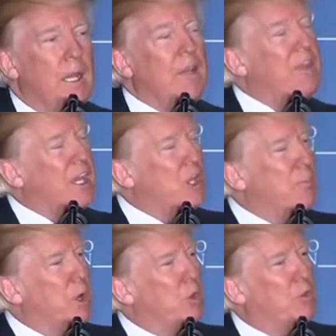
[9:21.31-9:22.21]
And thank you
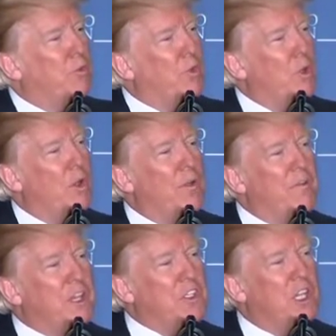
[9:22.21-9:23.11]
both for
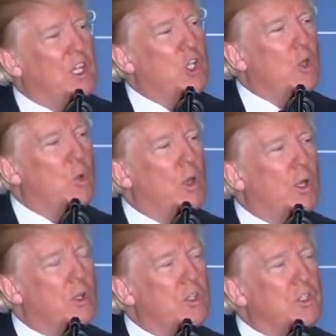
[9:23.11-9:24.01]
investing in your
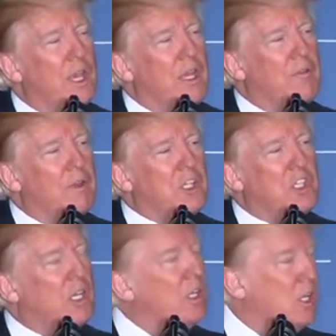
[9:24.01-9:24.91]
workers and
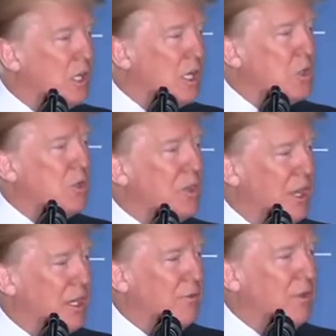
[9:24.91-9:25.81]
investing in your country.
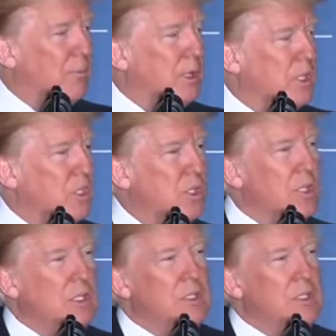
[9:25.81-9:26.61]
Thank you very much.